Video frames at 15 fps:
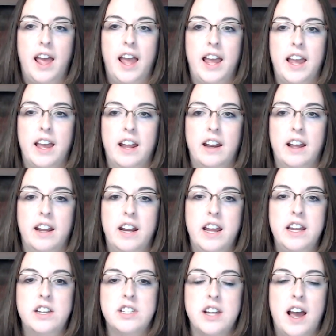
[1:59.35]
and at
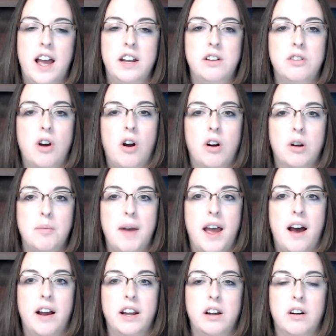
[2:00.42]
each side you talk
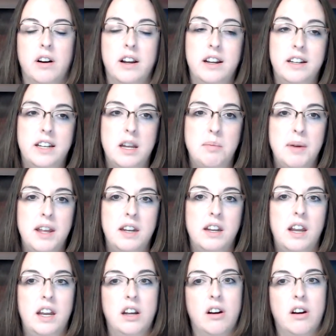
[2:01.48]
about your dependent and your